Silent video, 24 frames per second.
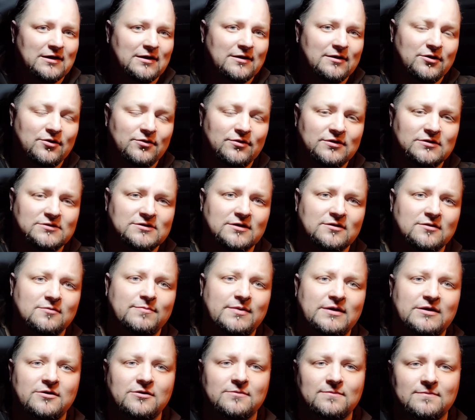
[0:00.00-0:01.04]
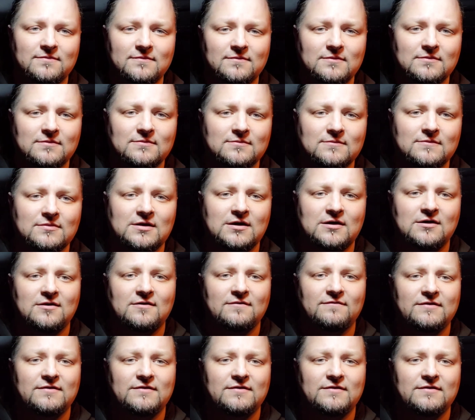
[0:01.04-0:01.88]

I know there's other better uh,